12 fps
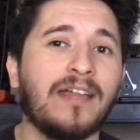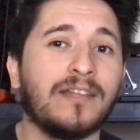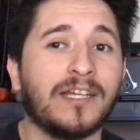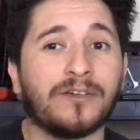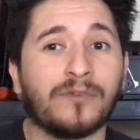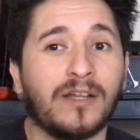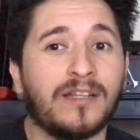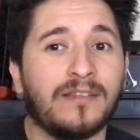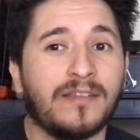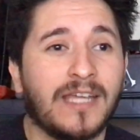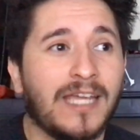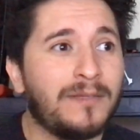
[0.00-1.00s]
and later
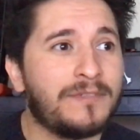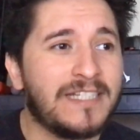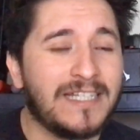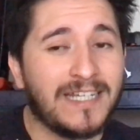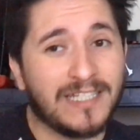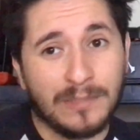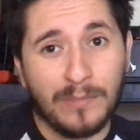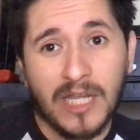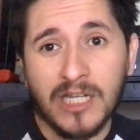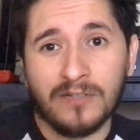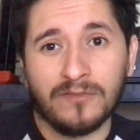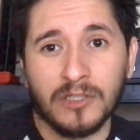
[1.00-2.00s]
on in the games, he gets a
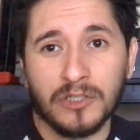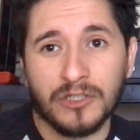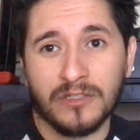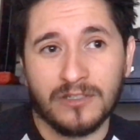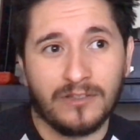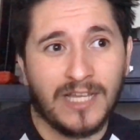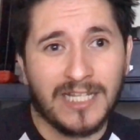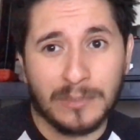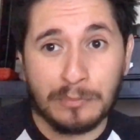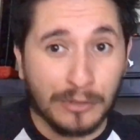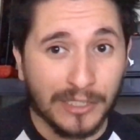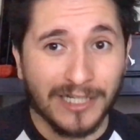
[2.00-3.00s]
Mega Evolution, so
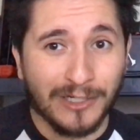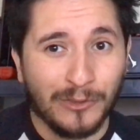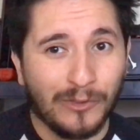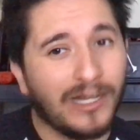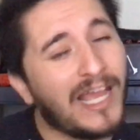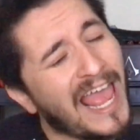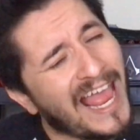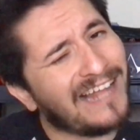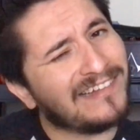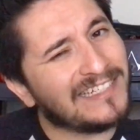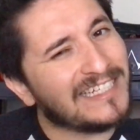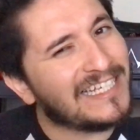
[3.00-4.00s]
that's pretty cool,
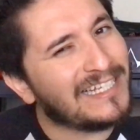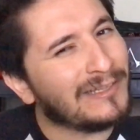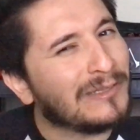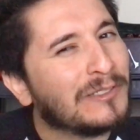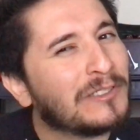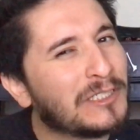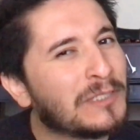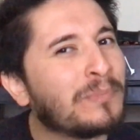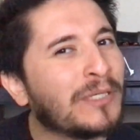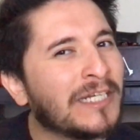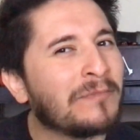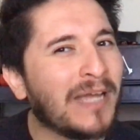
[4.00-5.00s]
and it
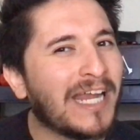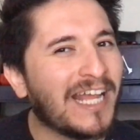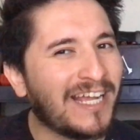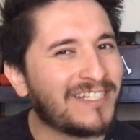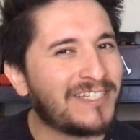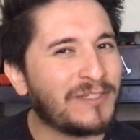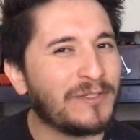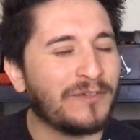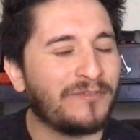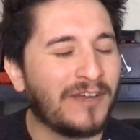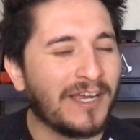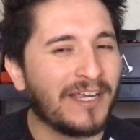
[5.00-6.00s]
looks pretty badass
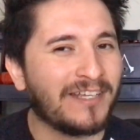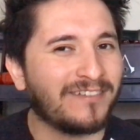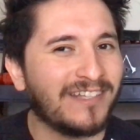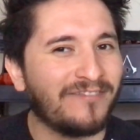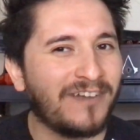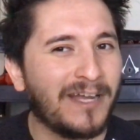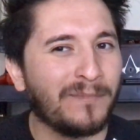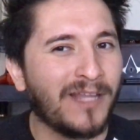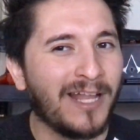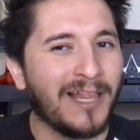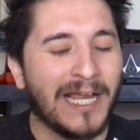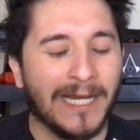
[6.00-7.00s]
too, if
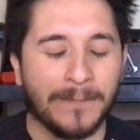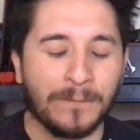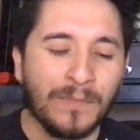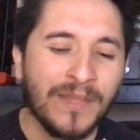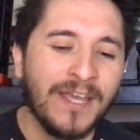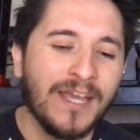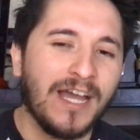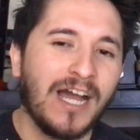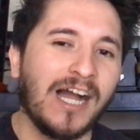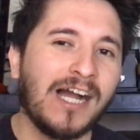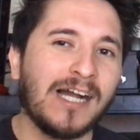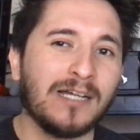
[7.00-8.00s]
I'm not lying.
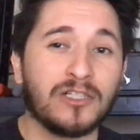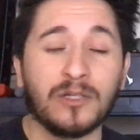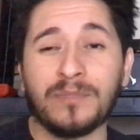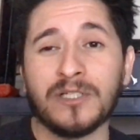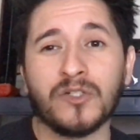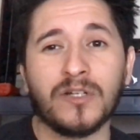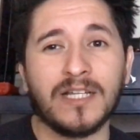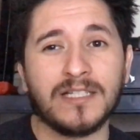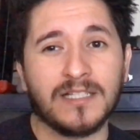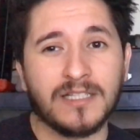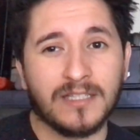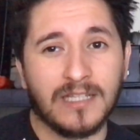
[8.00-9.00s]
So Beedrill
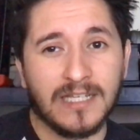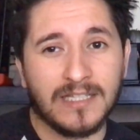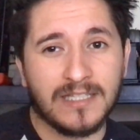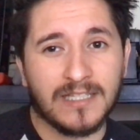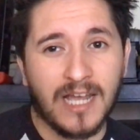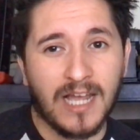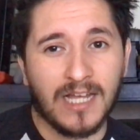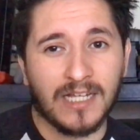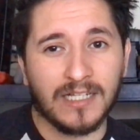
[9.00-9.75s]
gets its